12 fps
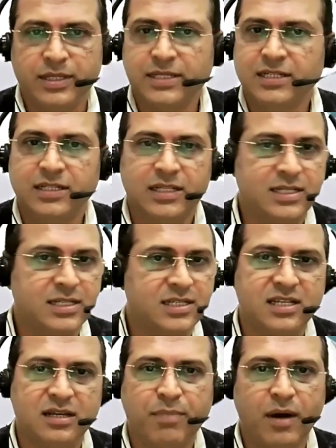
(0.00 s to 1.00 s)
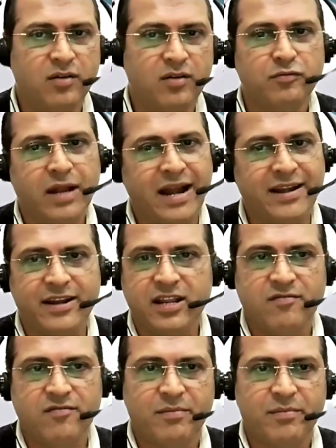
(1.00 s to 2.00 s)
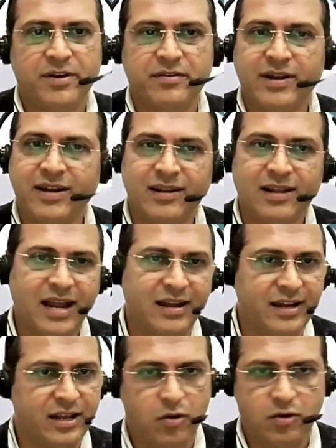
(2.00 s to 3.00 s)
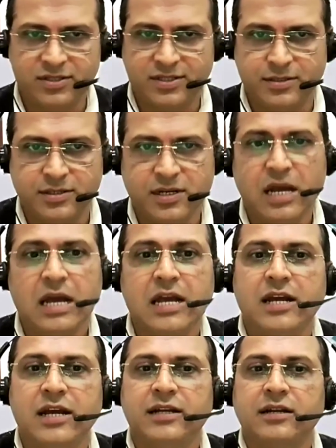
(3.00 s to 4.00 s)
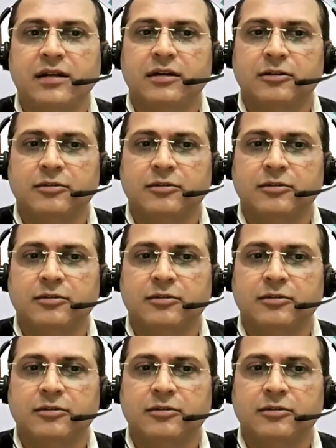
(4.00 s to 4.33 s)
This is the powerful anti-inflammatory and antioxidant. It